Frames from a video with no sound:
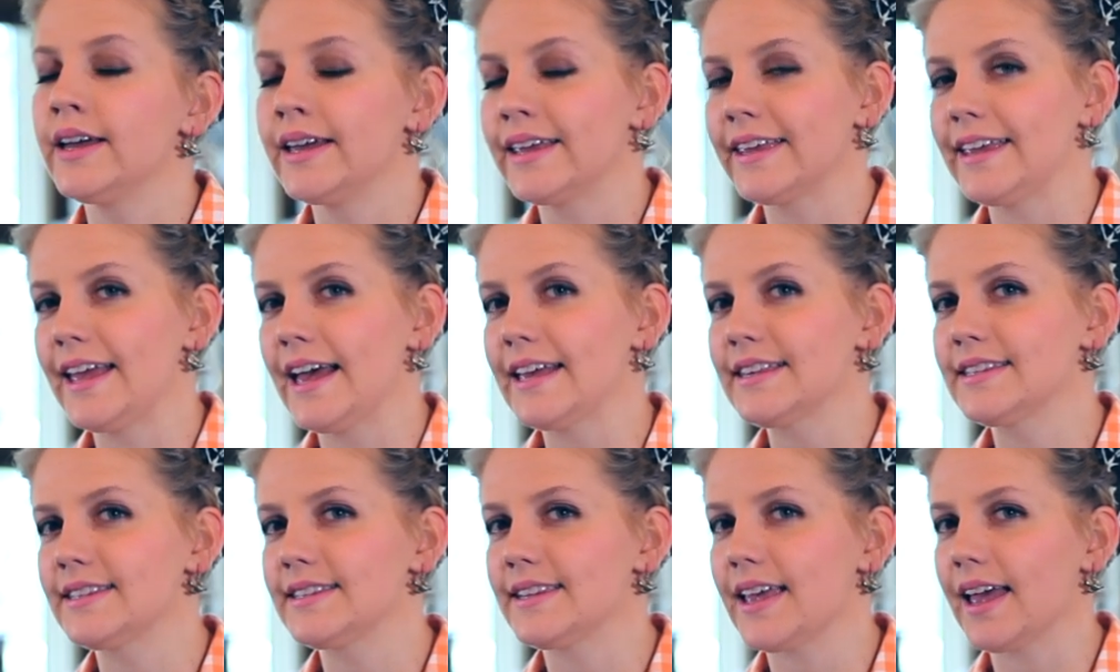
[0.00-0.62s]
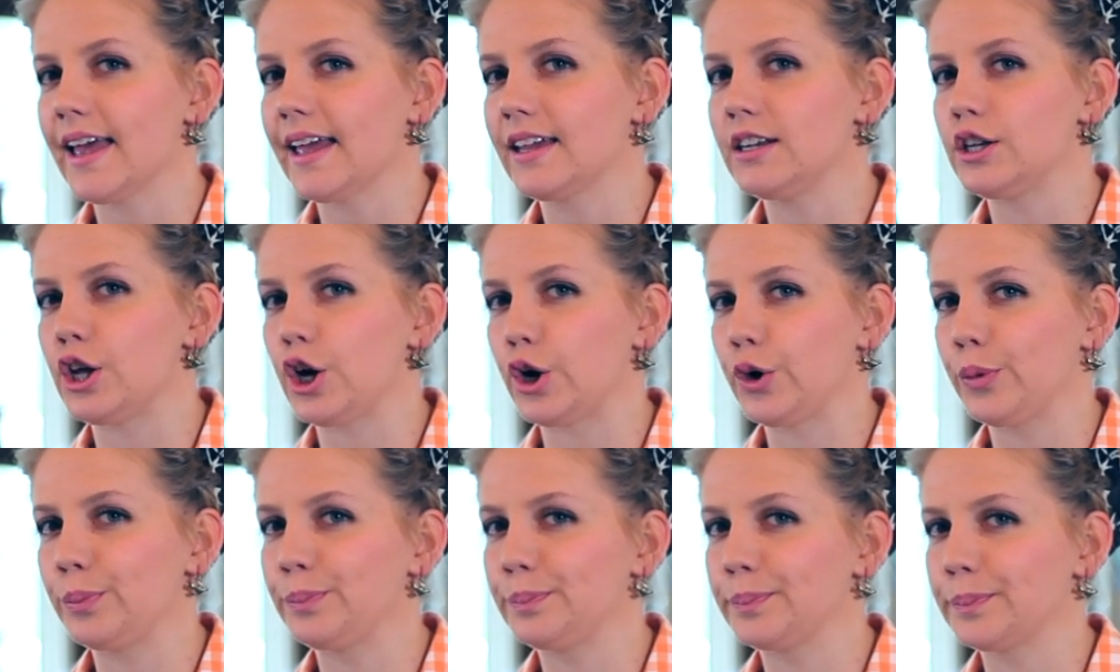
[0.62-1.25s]
Yes and no.
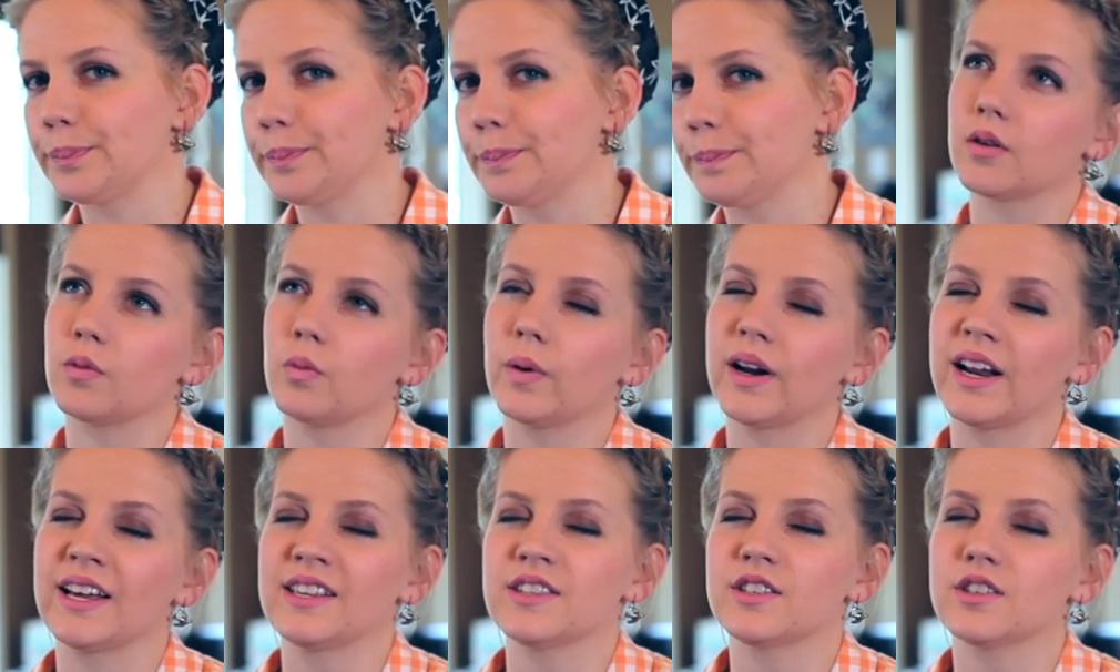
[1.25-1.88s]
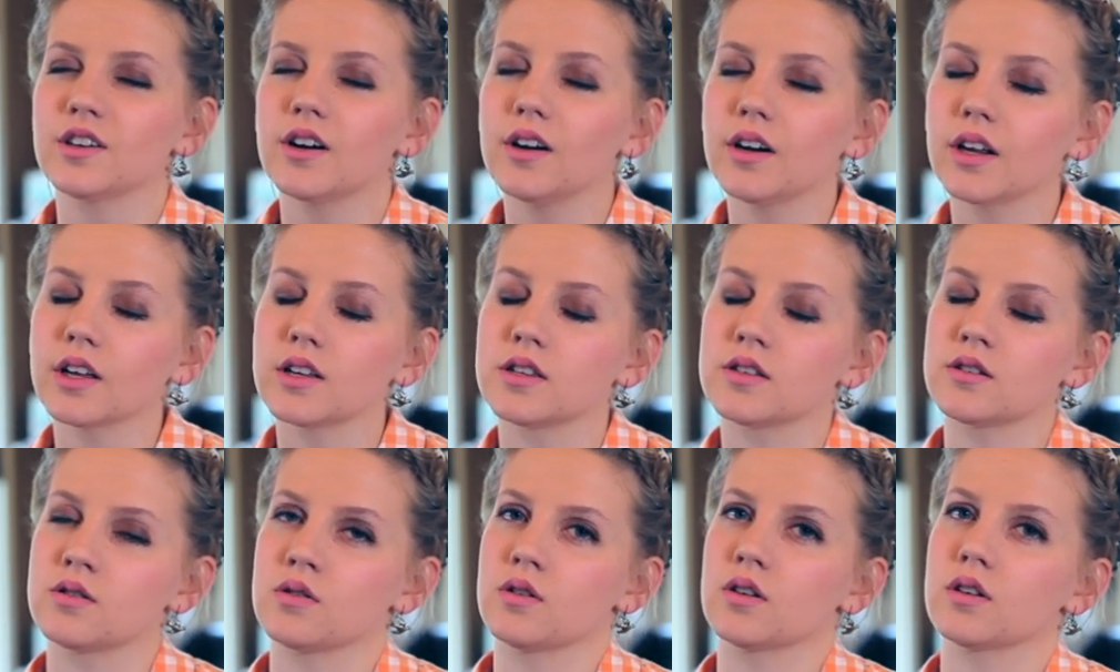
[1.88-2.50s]
When I start
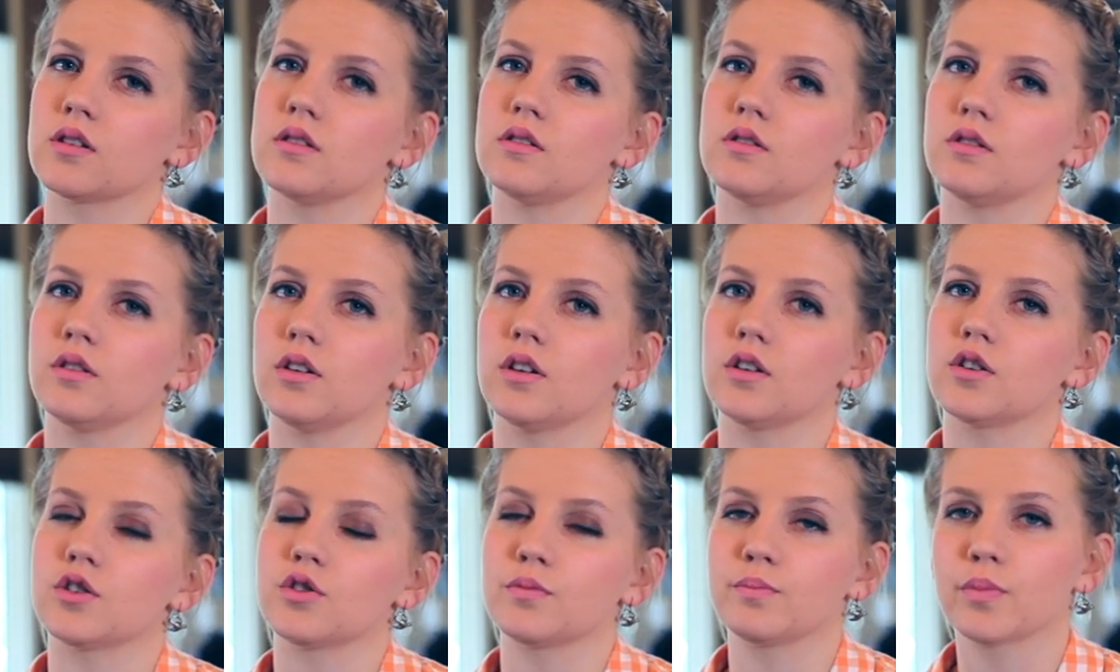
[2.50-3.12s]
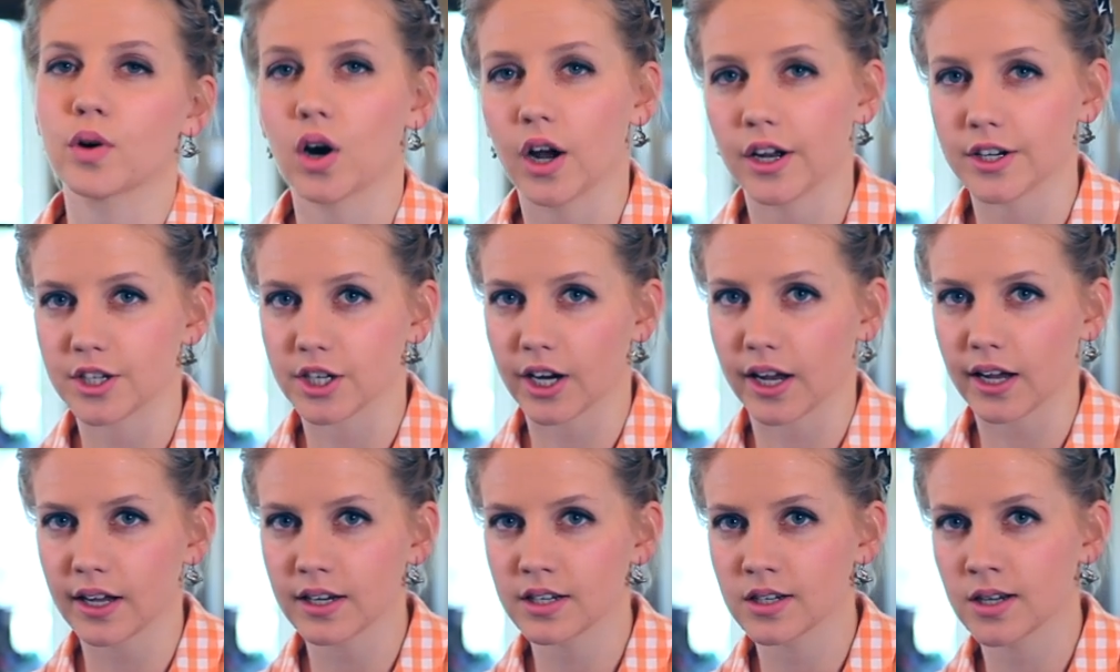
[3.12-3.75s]
historical
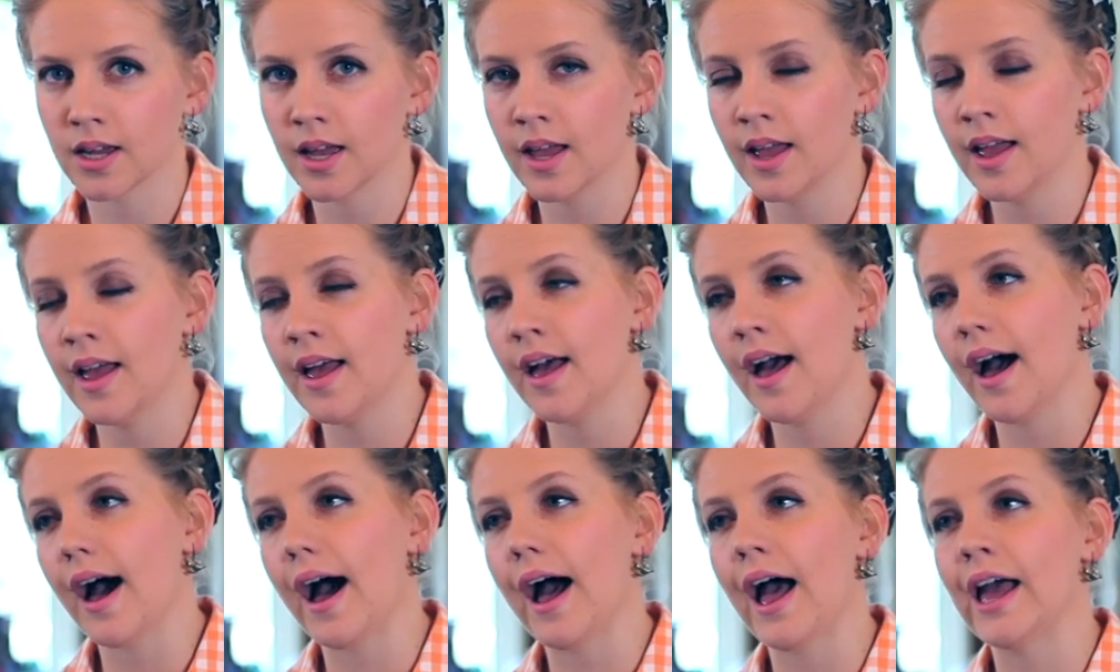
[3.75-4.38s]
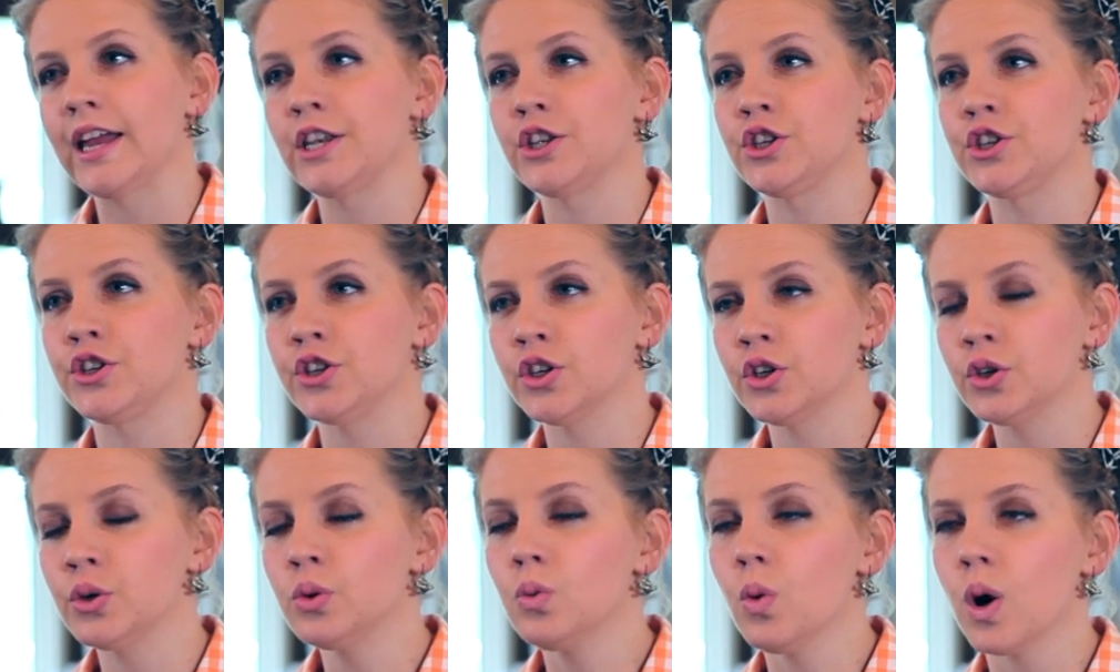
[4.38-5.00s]
project, I
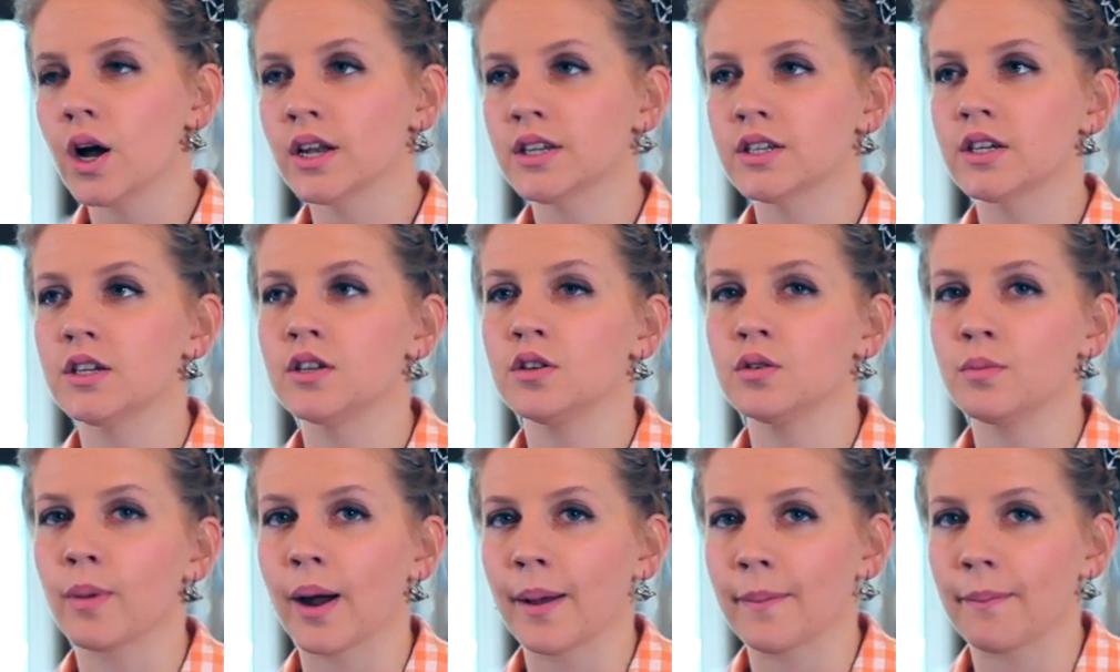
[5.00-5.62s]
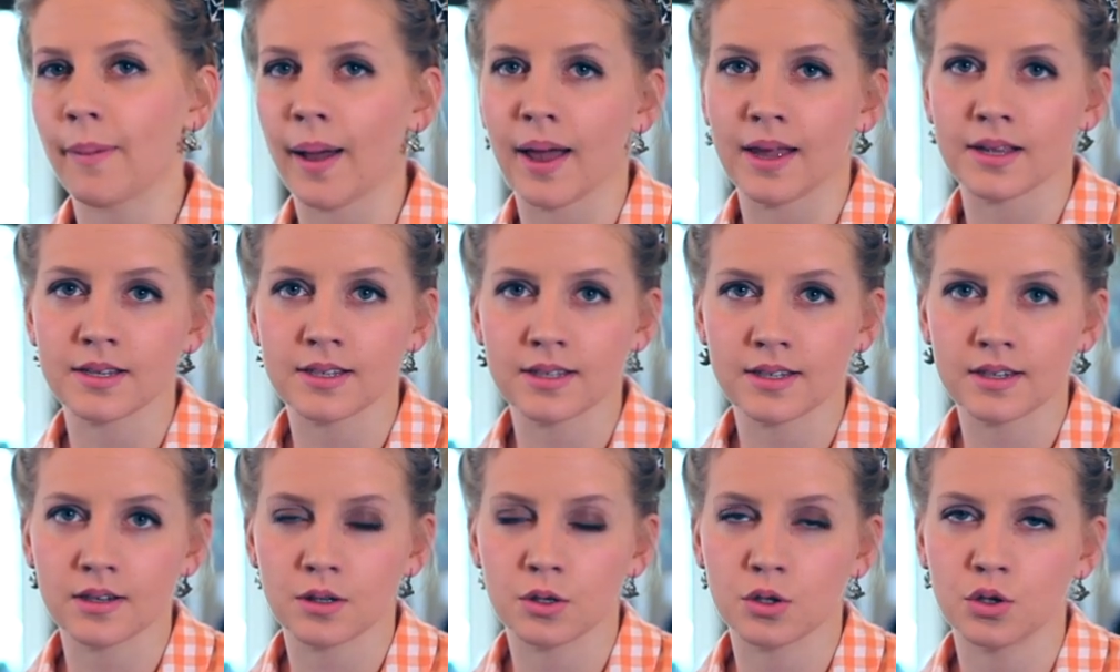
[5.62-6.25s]
do want to do my
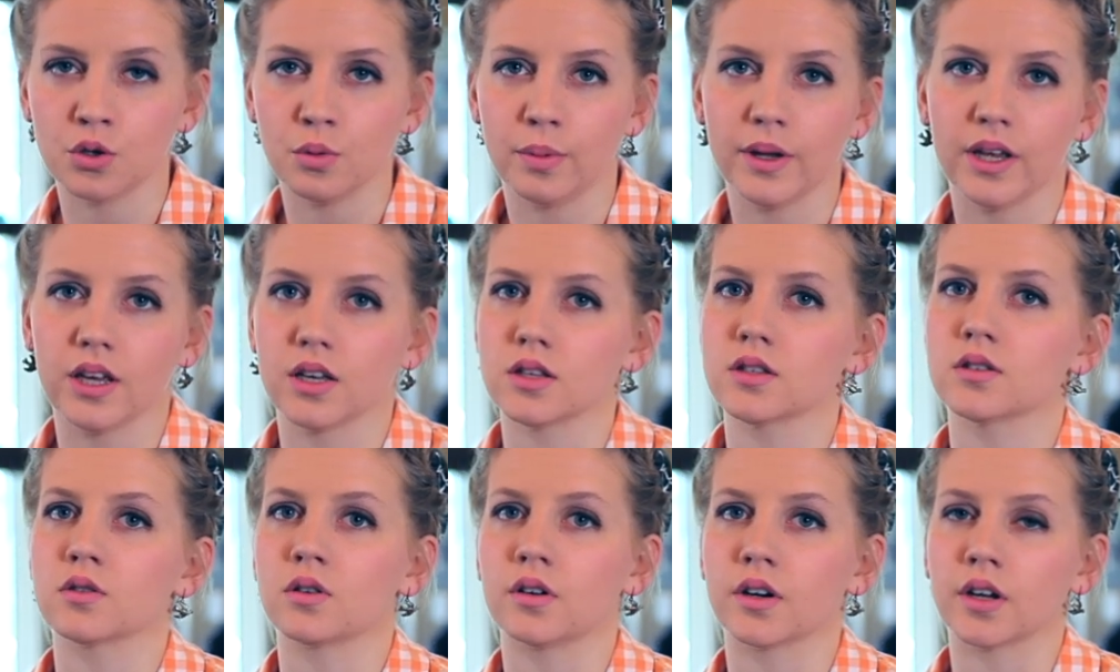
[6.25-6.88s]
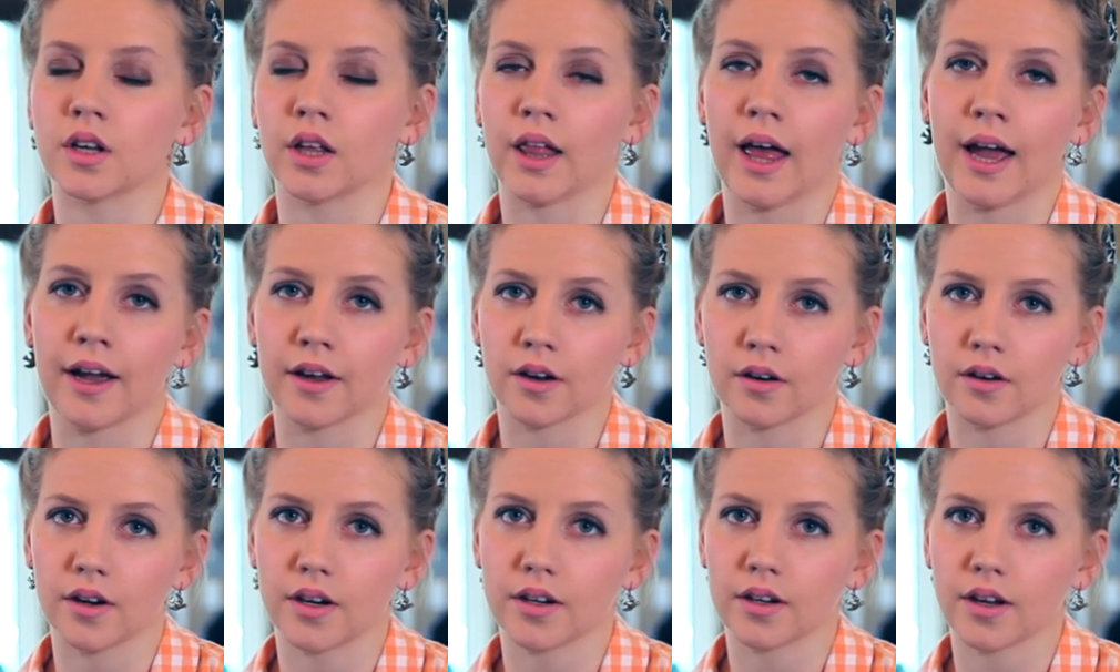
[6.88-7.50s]
best to be historically
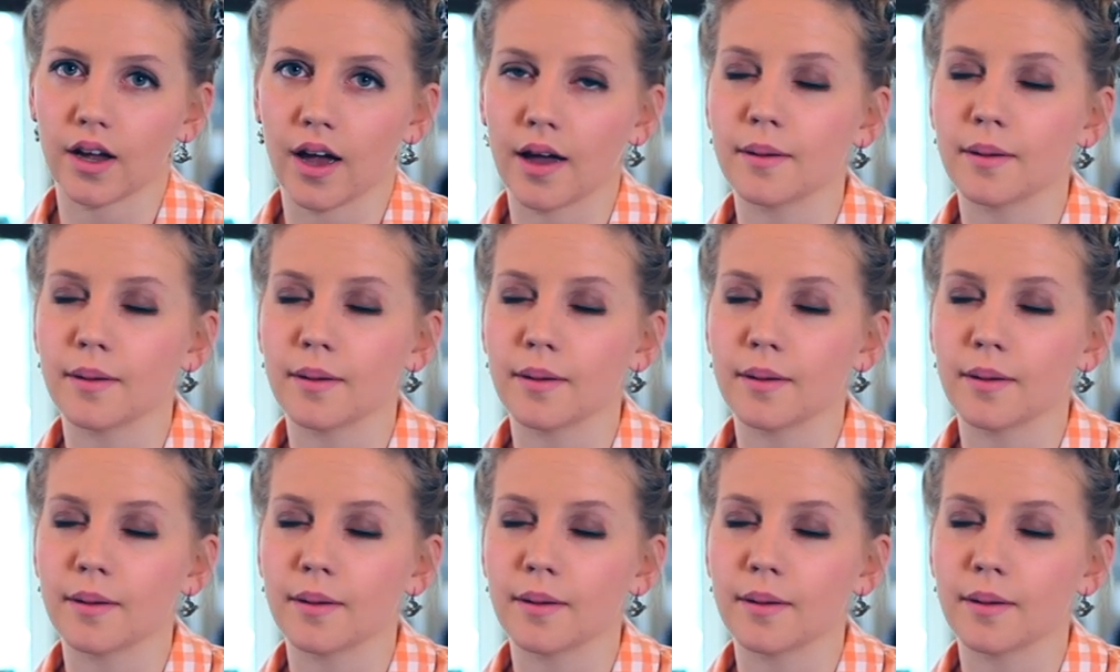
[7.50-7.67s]
accurate.